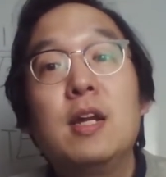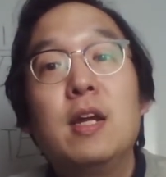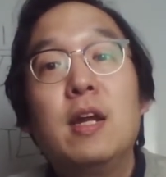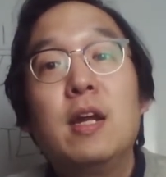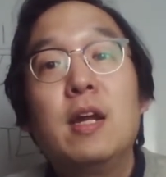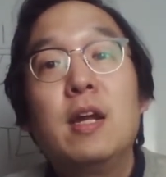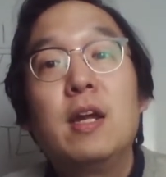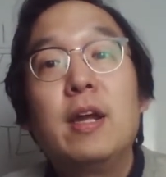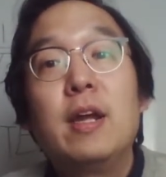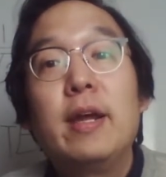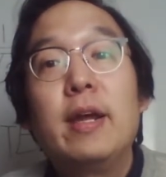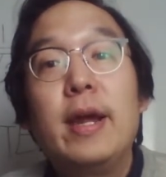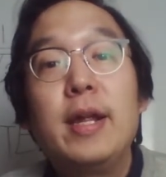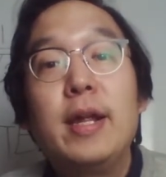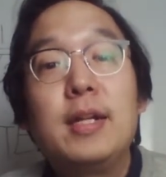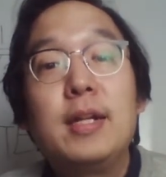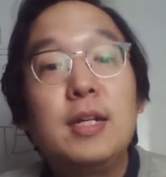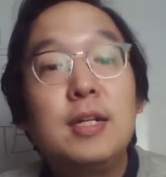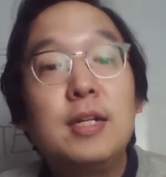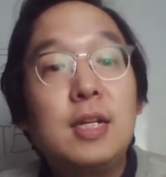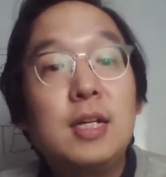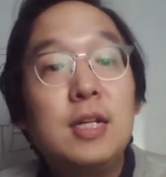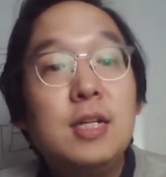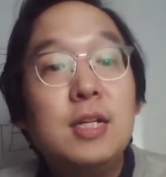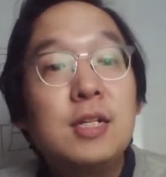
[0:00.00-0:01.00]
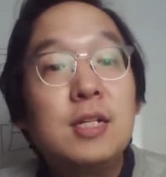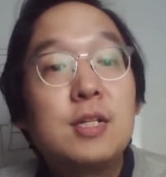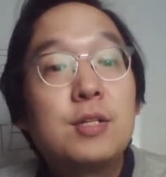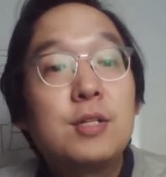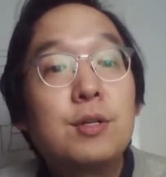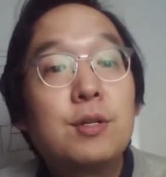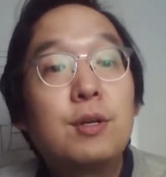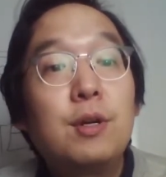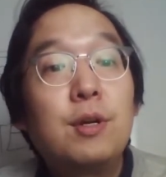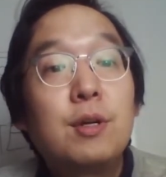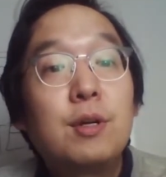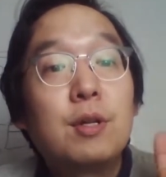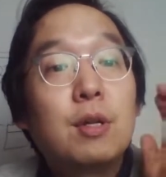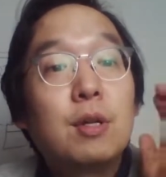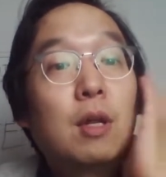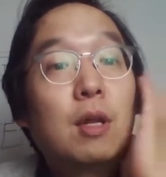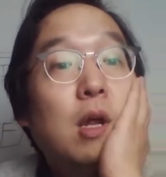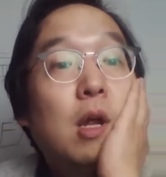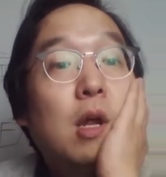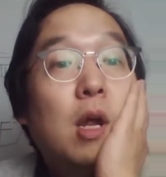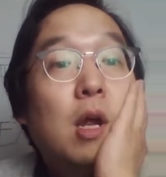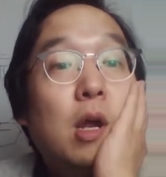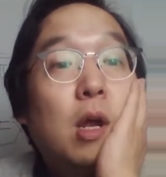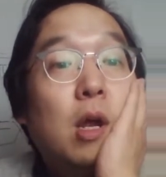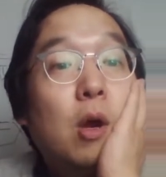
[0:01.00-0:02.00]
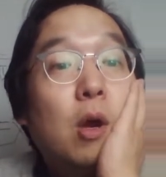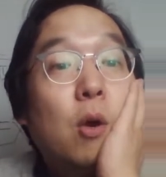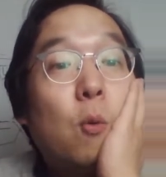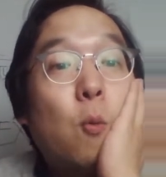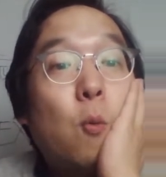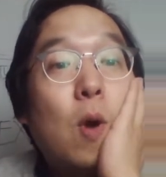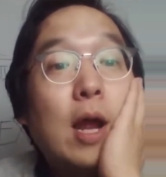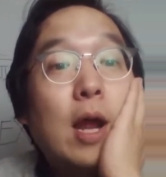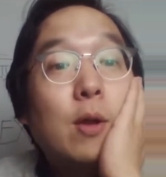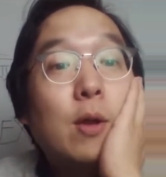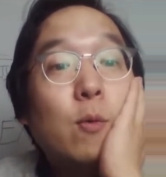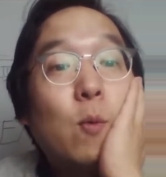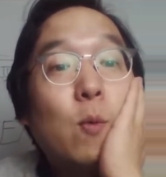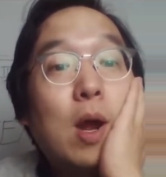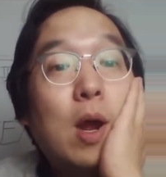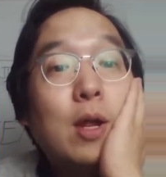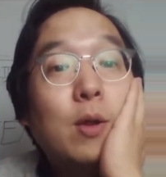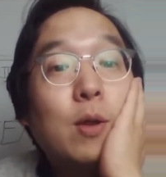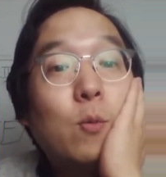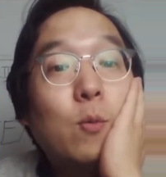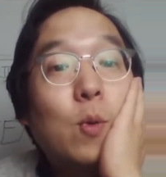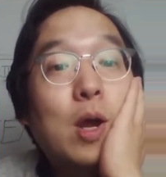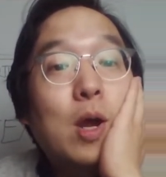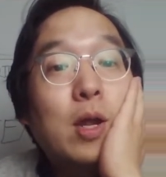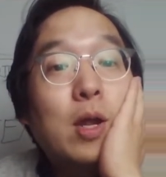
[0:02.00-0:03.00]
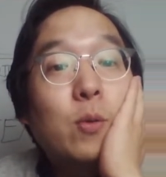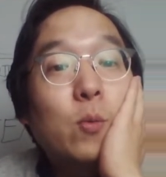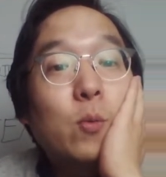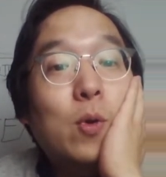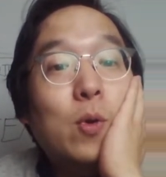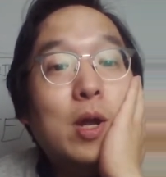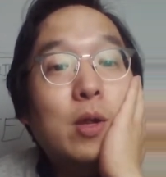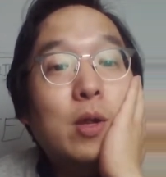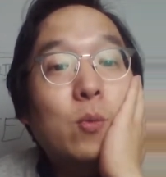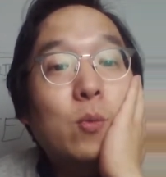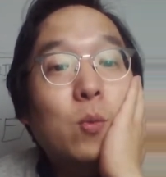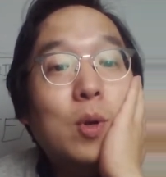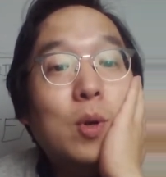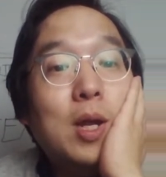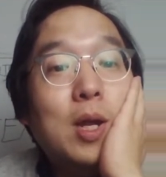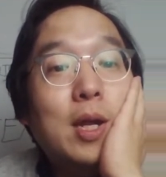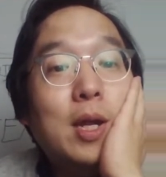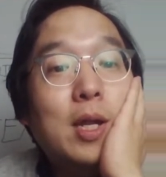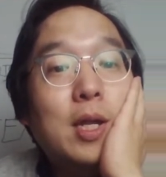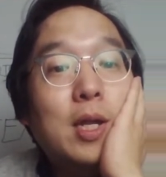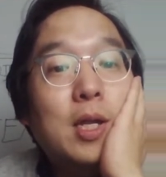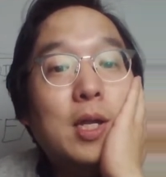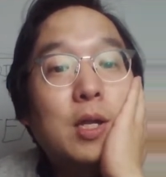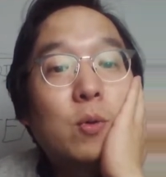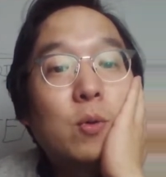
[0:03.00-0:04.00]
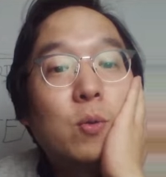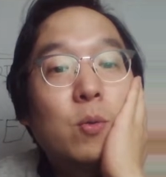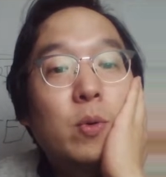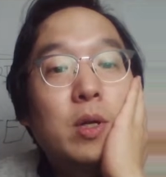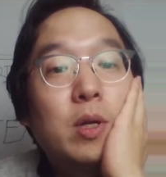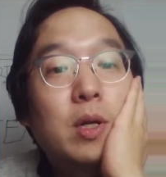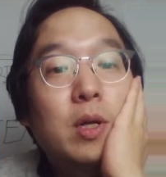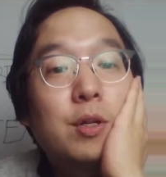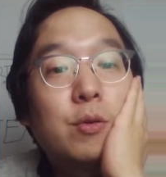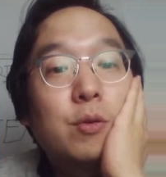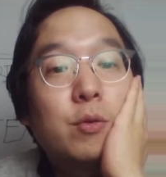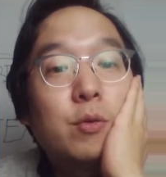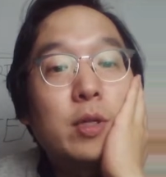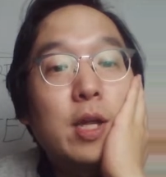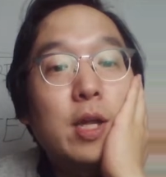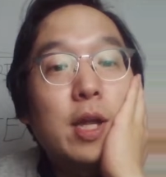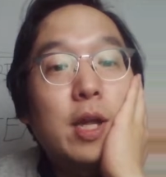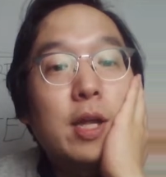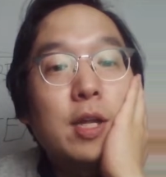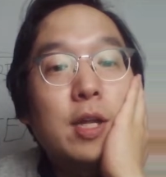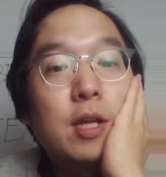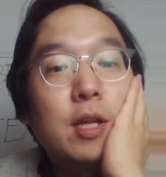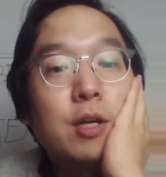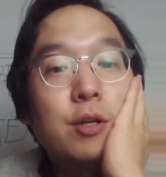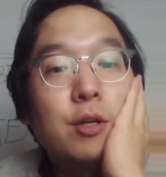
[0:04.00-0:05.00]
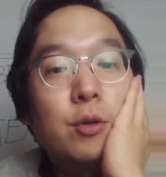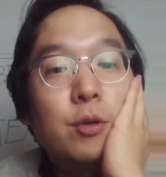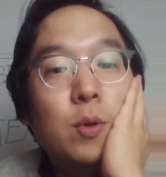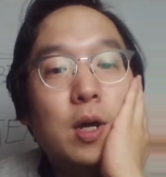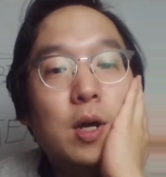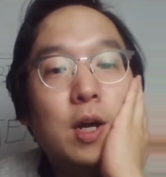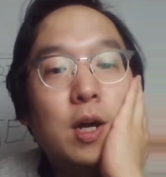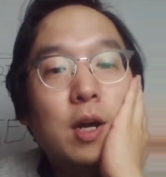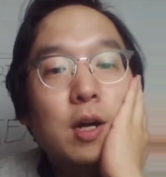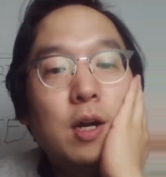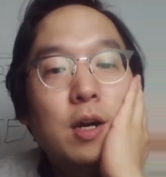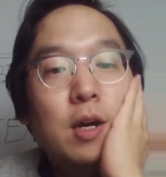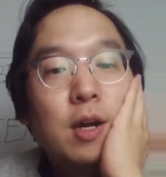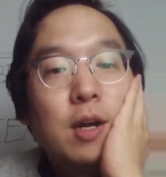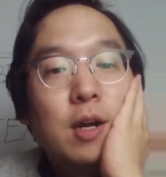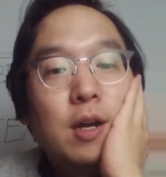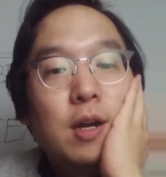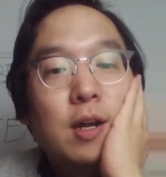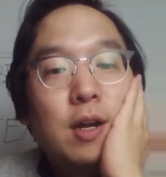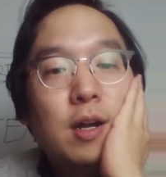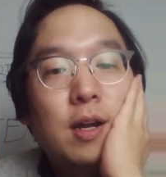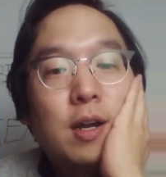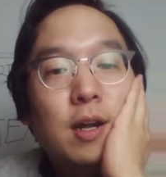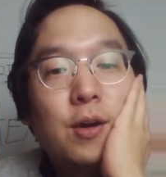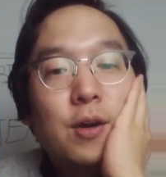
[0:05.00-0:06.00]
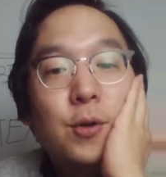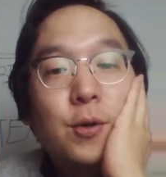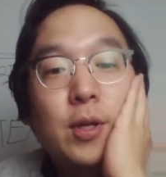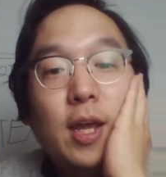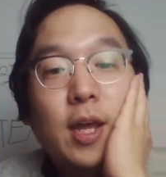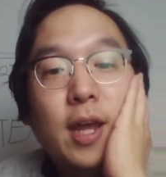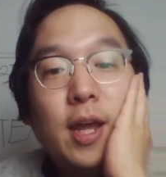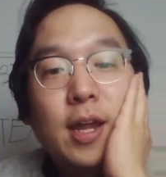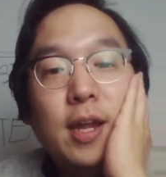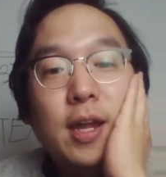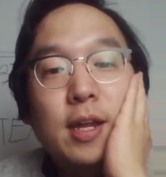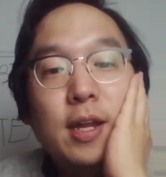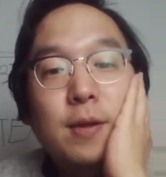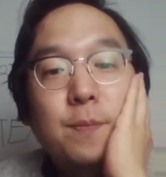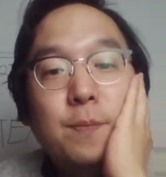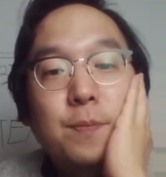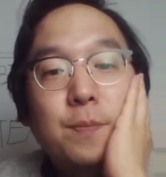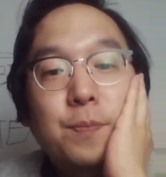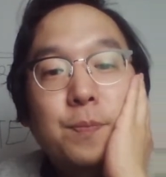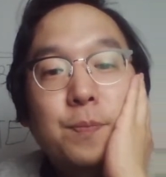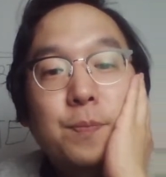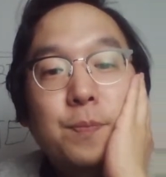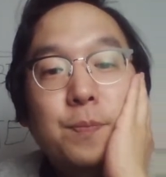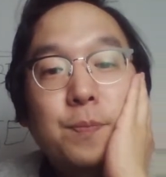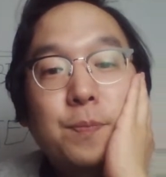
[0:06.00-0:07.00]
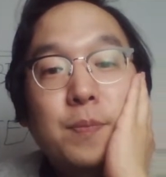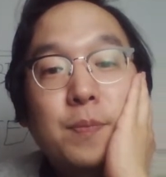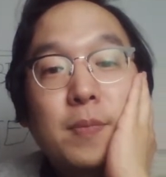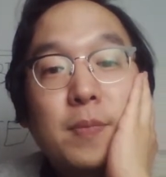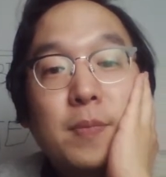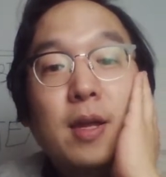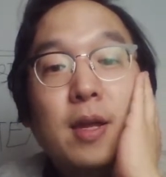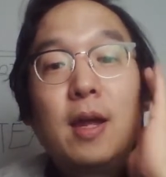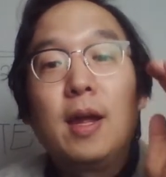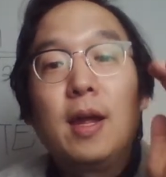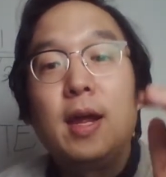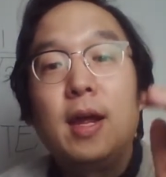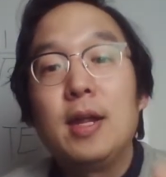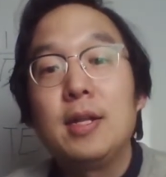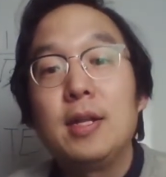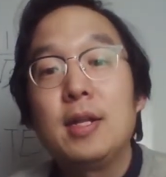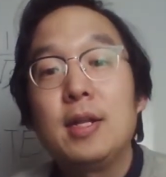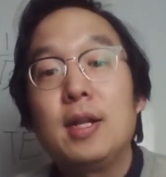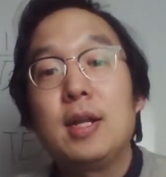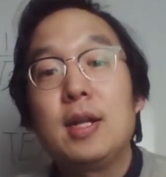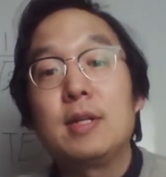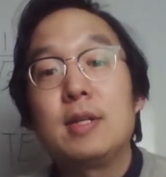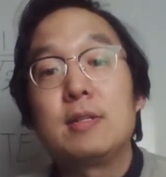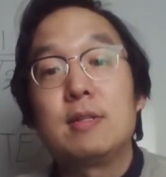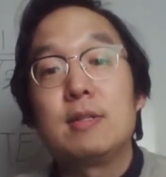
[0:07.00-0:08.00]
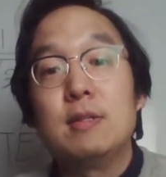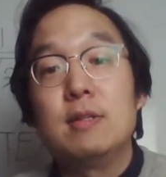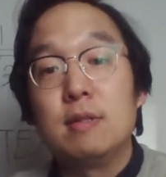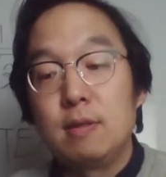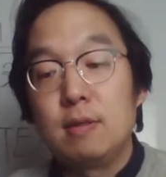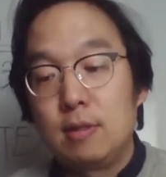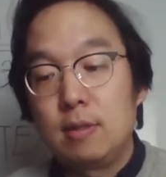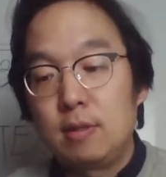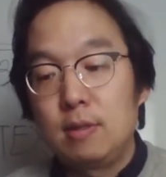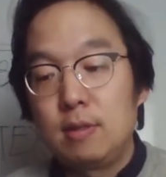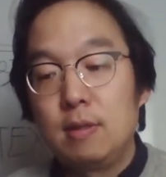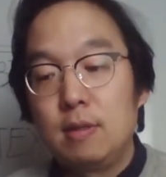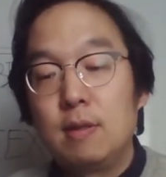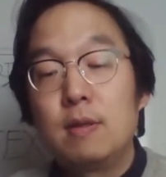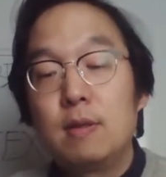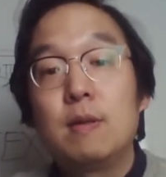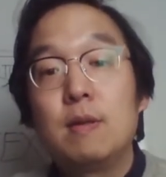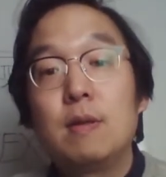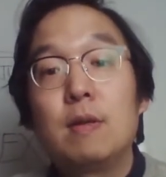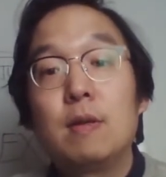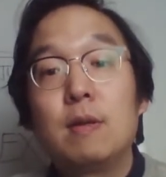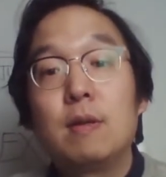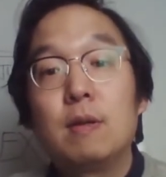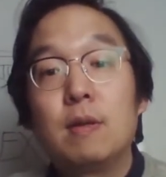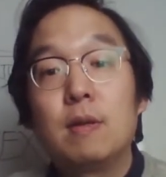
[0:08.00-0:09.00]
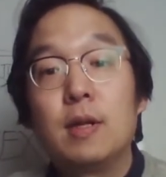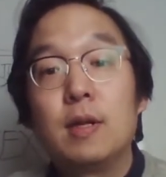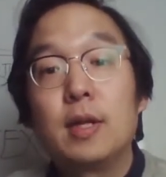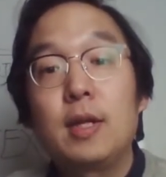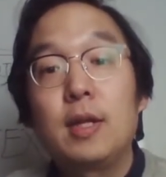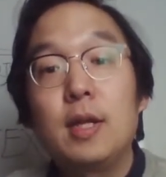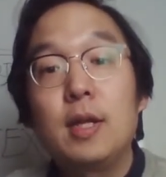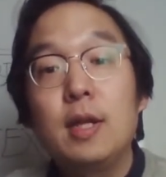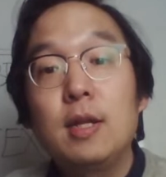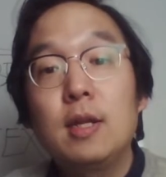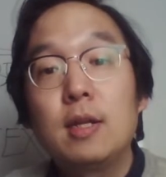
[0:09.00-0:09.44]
And then the insert. Y. Where are you? Yeah, here you are. Okay. And then I click it.